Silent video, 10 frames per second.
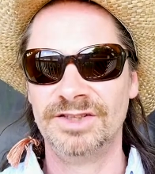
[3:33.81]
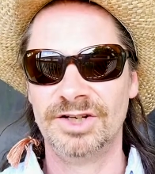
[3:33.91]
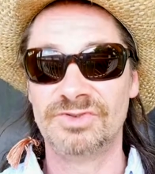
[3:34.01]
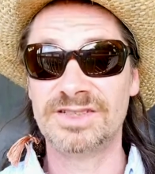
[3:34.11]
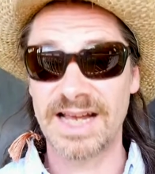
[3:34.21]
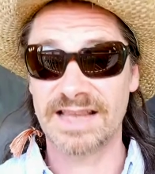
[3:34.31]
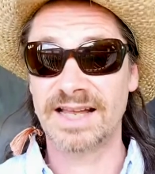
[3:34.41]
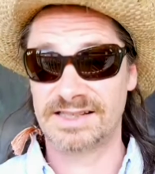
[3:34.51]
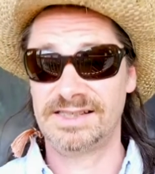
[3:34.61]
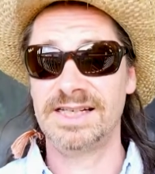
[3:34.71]
you know, to take
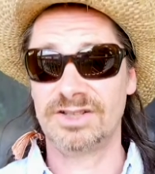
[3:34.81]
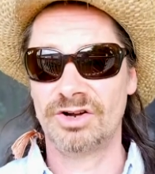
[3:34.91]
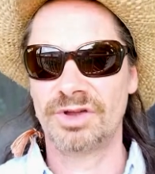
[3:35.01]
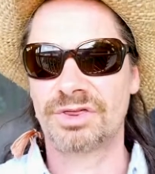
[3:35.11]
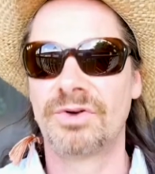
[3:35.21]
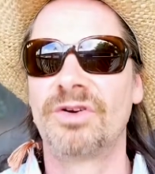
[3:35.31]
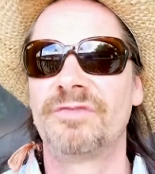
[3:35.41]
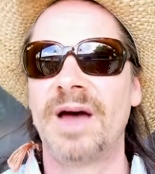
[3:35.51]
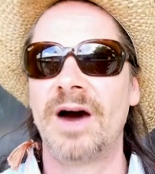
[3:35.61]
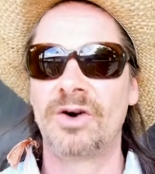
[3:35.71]
that seat on the throne
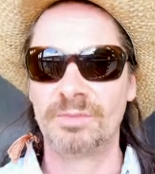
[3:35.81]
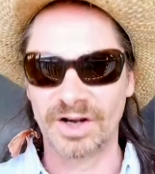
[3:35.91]
of power,